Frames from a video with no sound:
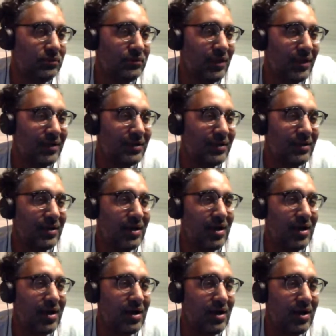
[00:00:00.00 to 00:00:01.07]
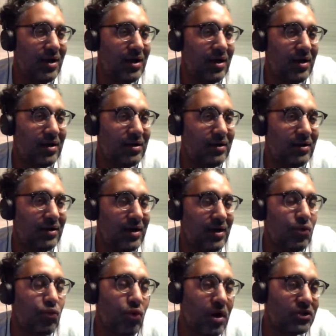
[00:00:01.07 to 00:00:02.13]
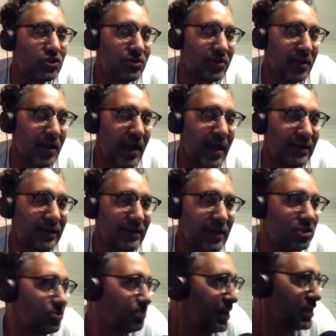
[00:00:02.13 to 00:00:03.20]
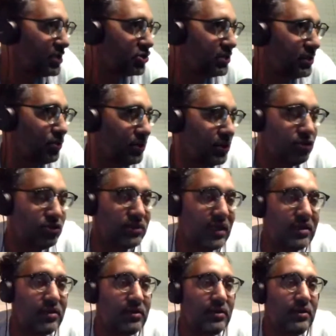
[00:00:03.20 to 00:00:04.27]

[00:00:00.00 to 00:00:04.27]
Like, I watched that, especially when you said